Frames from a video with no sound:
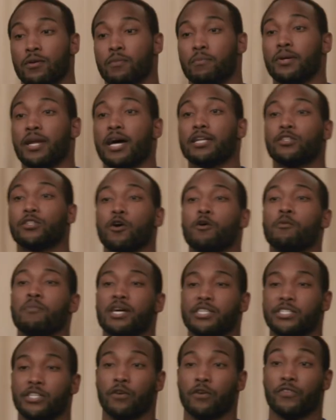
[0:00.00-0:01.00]
But I told
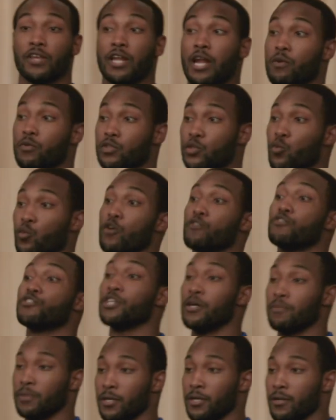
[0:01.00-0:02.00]
myself that I was worth
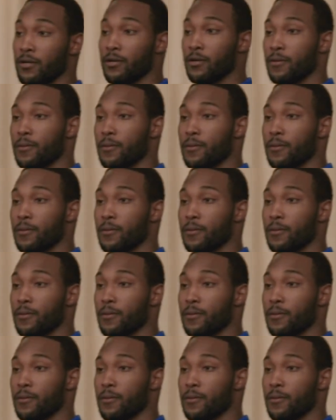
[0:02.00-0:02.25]
something.